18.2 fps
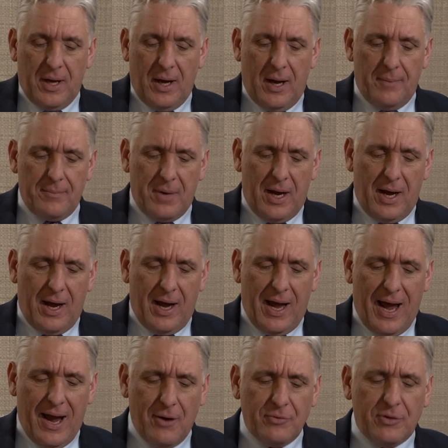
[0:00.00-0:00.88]

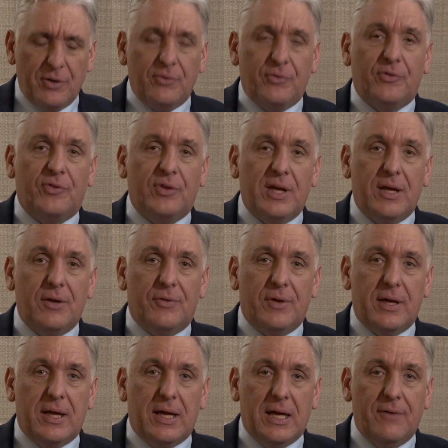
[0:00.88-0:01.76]
How do you see
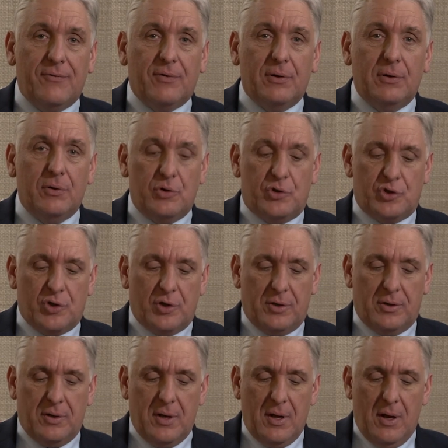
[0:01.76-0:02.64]
the
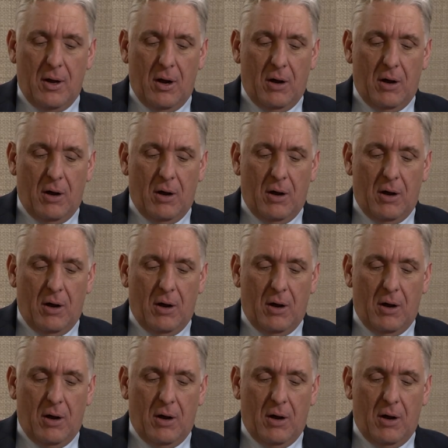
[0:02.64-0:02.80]
evolution